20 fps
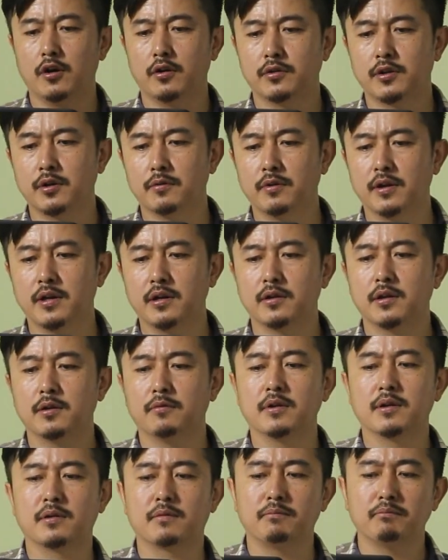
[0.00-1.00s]
They
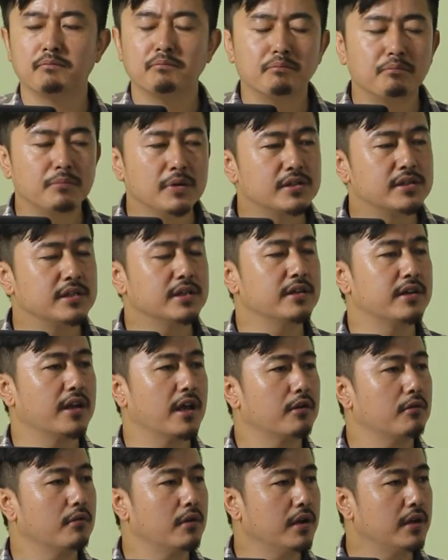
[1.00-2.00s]
were meeting
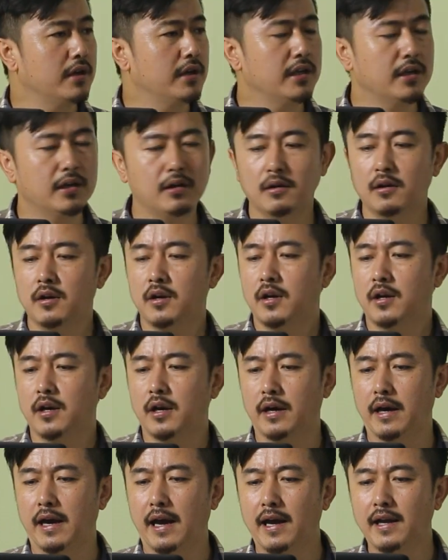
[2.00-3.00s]
regularly
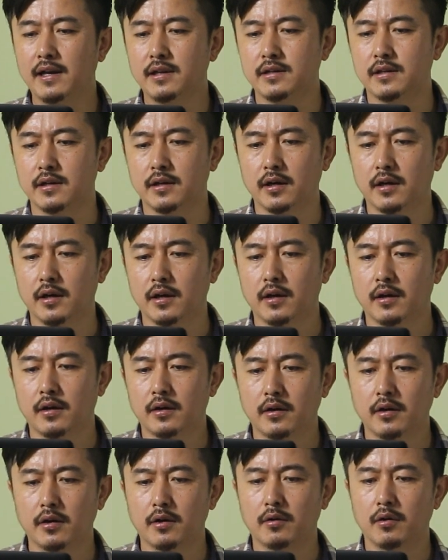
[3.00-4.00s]
and
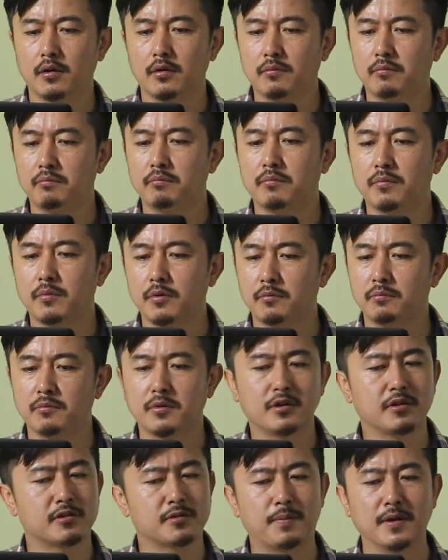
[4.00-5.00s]

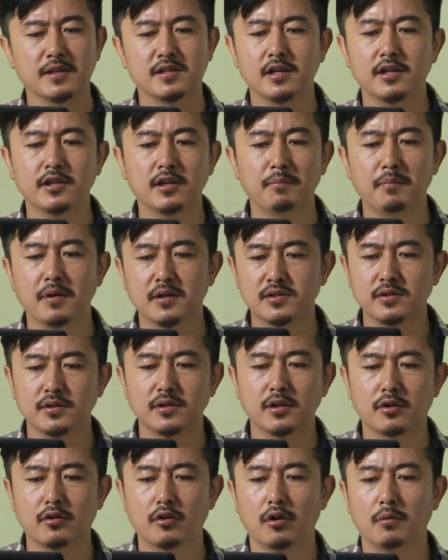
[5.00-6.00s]
especially in the
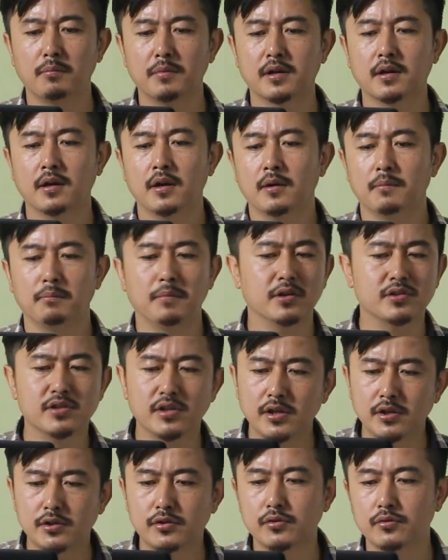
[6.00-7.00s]

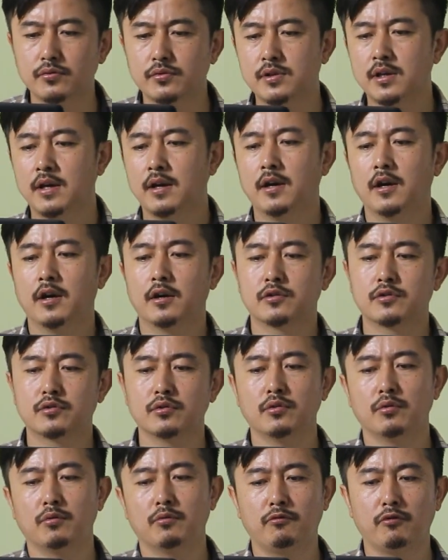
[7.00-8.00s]
major issues.
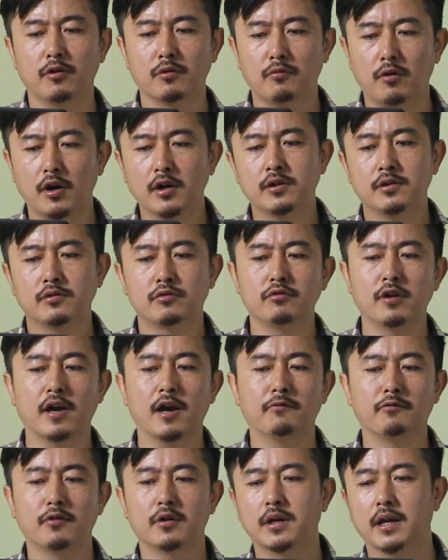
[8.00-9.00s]
So for what? To
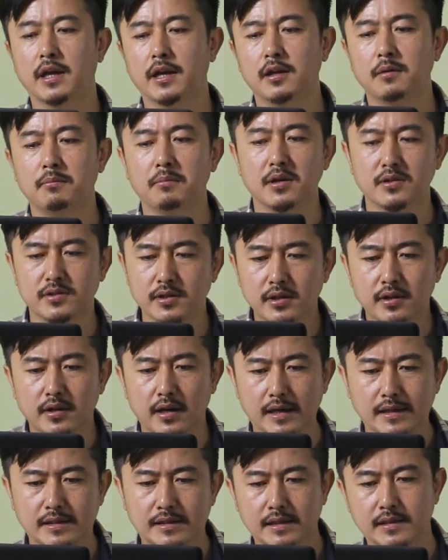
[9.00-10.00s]
avoid any major
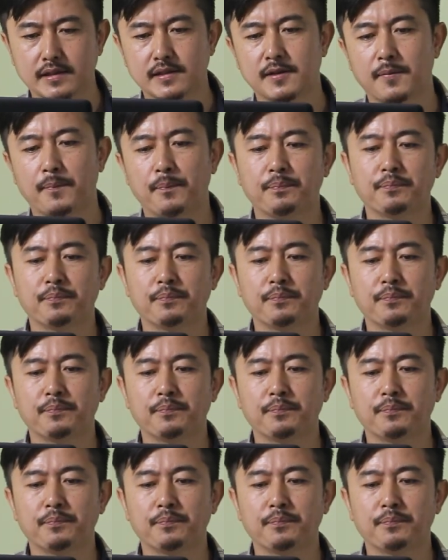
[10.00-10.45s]
crisis.